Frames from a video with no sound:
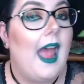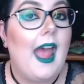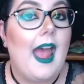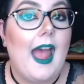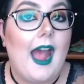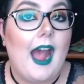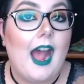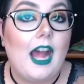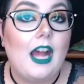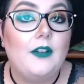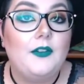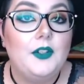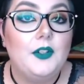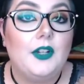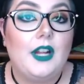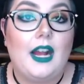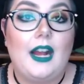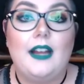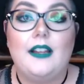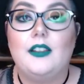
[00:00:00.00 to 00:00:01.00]
Have you
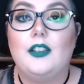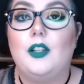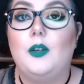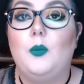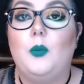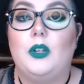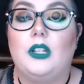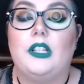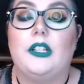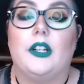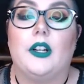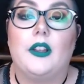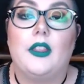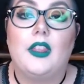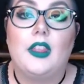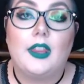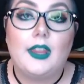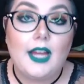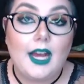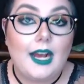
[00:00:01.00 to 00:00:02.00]
gotten them? What are your
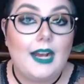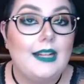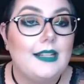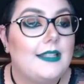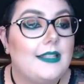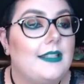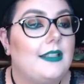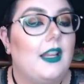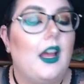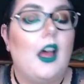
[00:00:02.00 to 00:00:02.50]
thoughts?